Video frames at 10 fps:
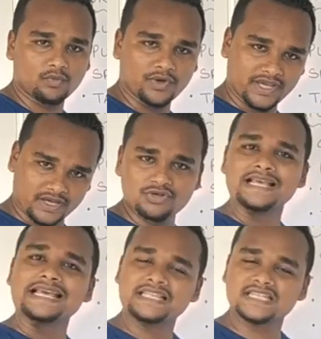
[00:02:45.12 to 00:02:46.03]
We use
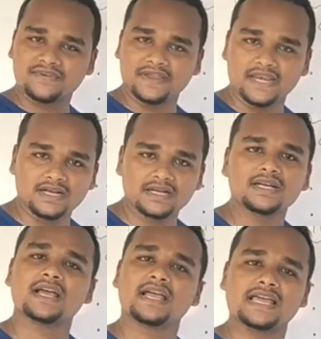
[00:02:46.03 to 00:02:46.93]
this
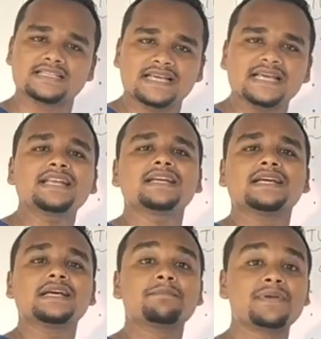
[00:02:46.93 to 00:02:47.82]
vinegar as a
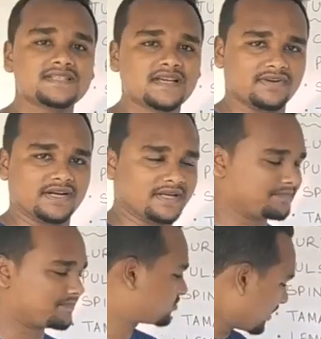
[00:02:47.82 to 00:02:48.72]

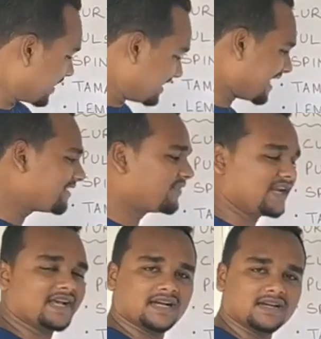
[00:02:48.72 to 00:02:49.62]
preservative. So in that
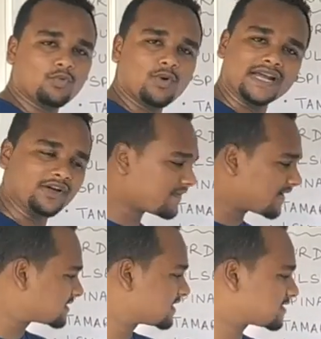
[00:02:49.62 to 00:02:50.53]
vinegar, what kind of
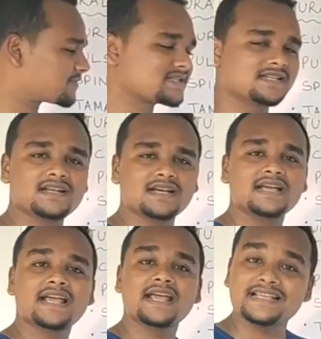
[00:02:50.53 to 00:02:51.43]
acid is present?
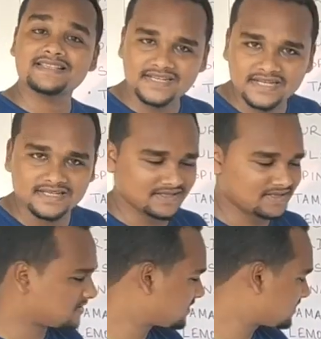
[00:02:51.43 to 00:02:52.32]
Acetic
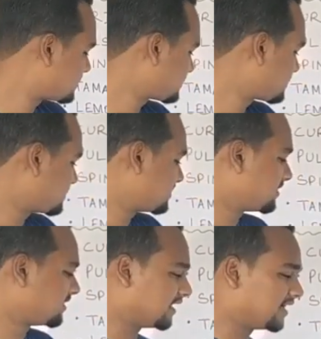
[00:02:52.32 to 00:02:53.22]
acid.
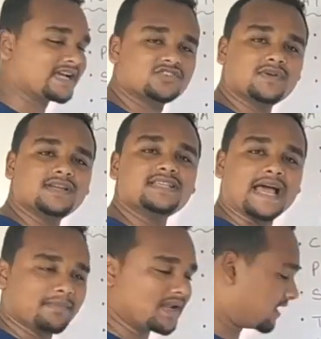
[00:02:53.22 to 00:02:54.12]
The next one is
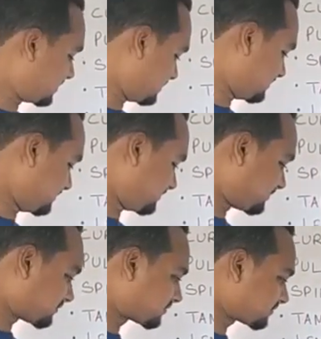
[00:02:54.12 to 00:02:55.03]
amla.
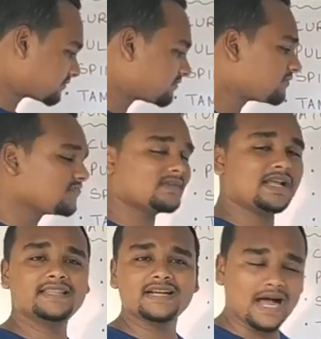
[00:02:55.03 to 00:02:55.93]

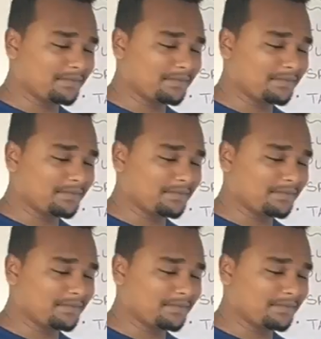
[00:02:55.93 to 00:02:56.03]
In that